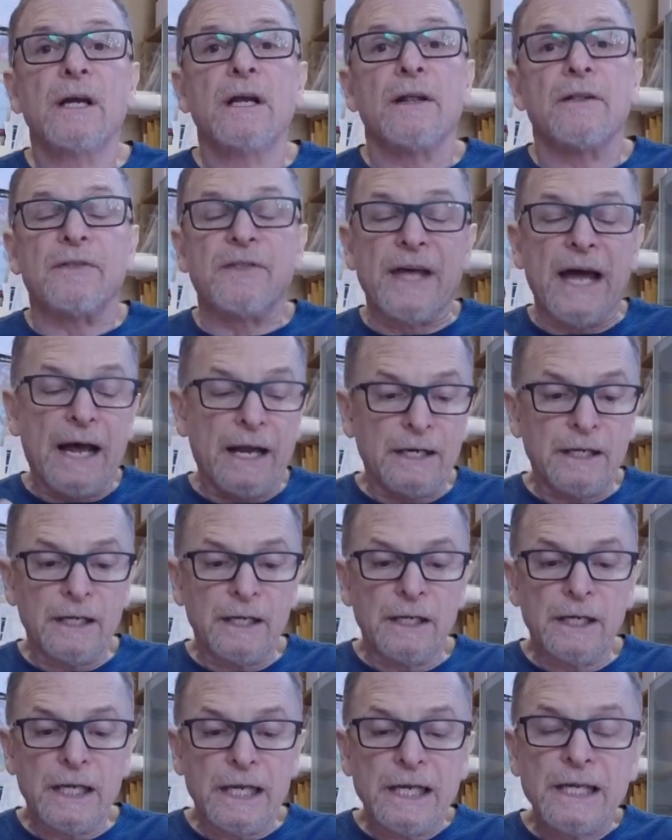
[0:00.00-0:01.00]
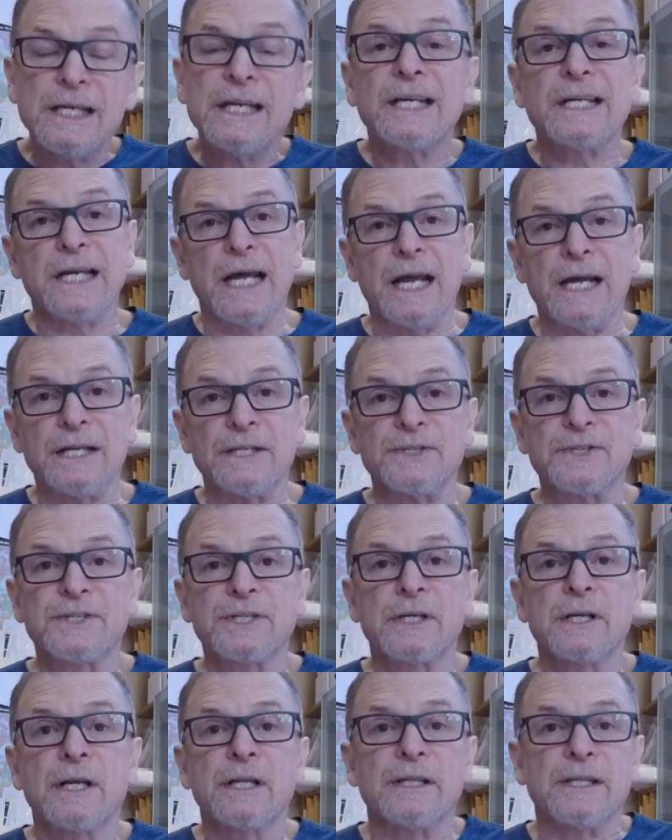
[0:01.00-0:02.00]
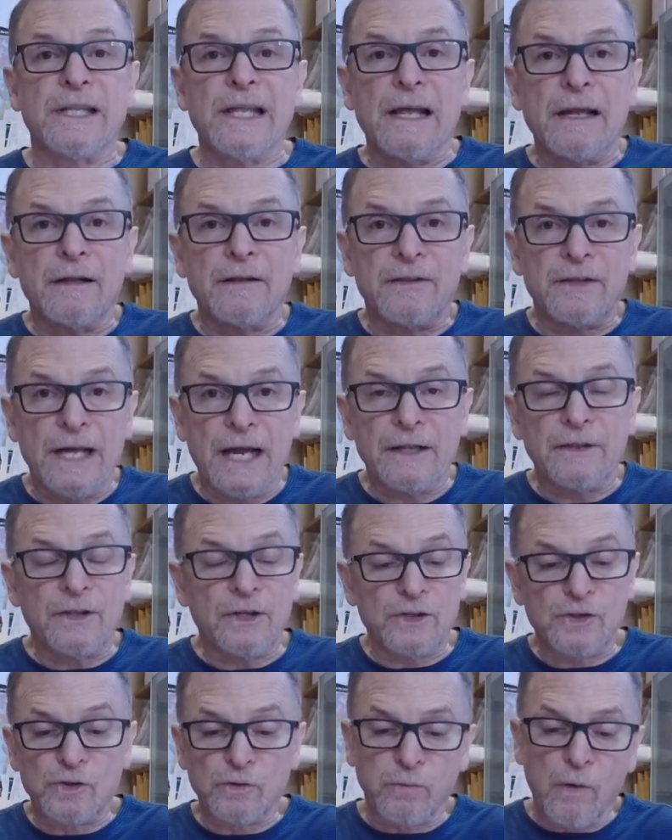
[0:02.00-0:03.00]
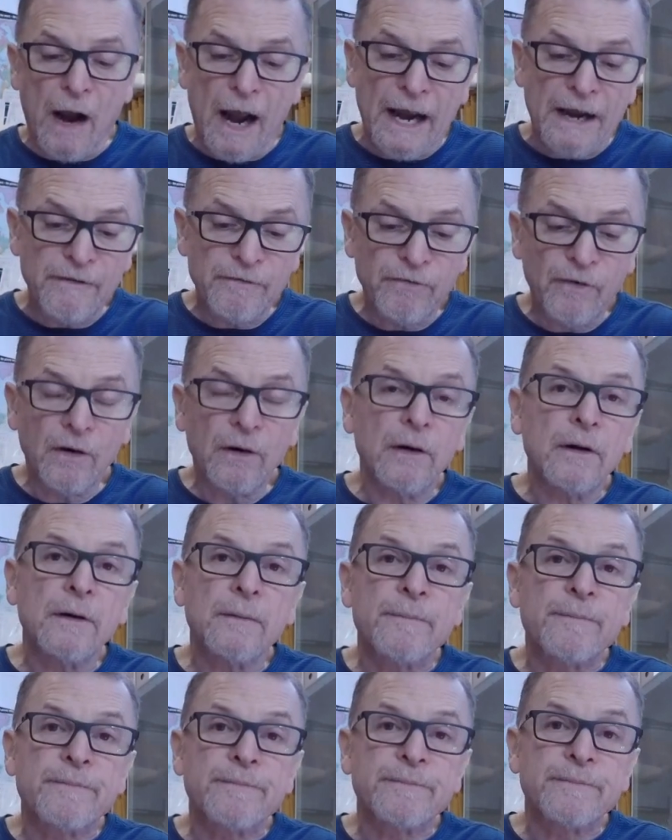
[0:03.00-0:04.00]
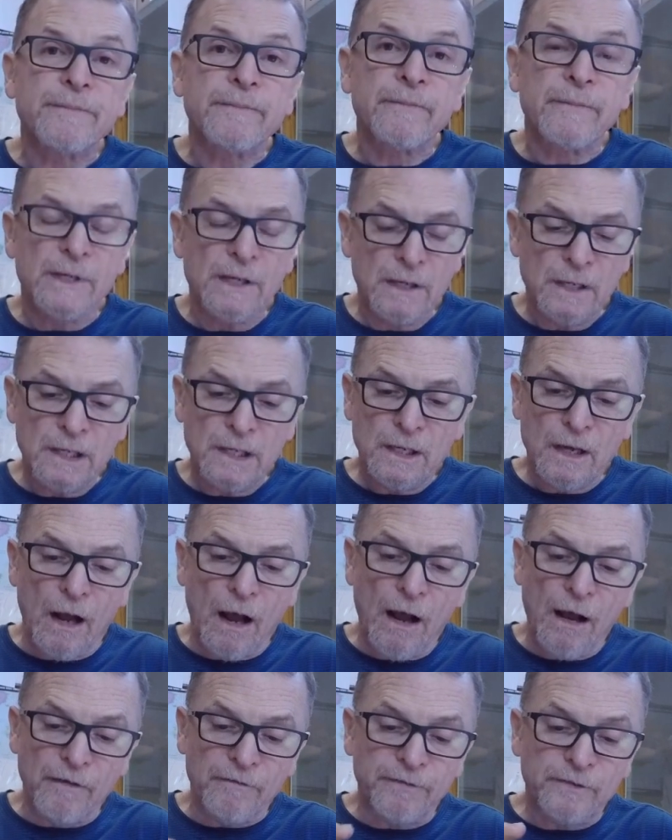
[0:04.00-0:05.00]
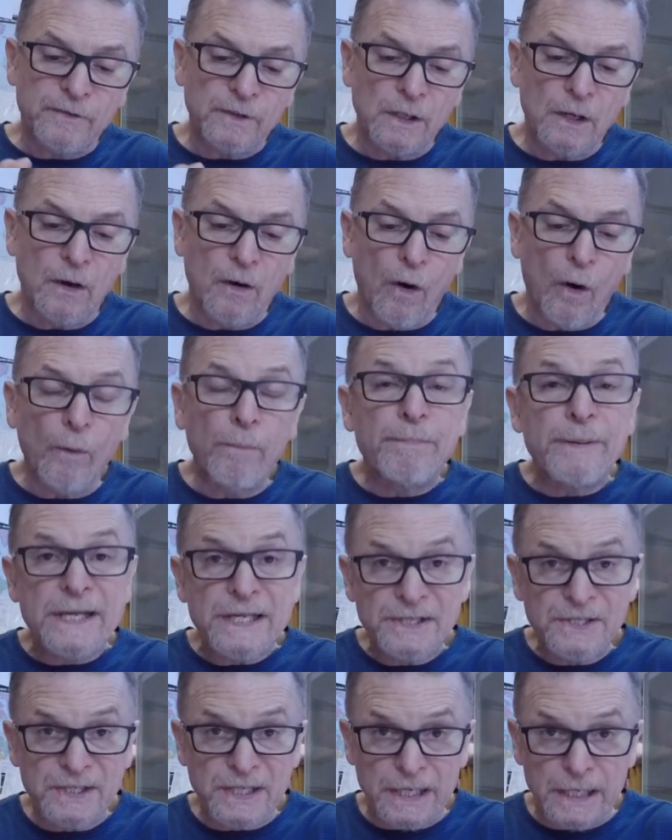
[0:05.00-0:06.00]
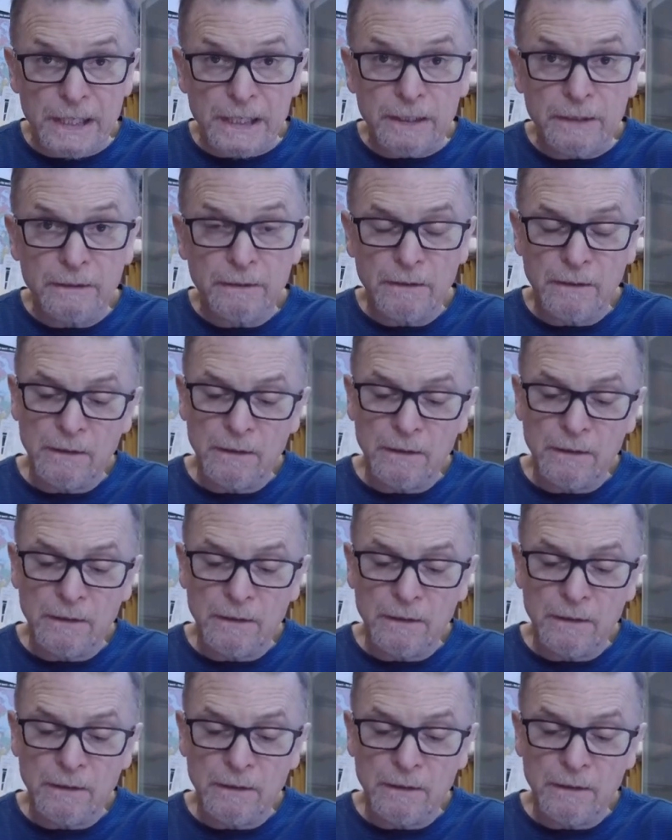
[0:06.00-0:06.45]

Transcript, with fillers: that indicates th- that the driver of obesity,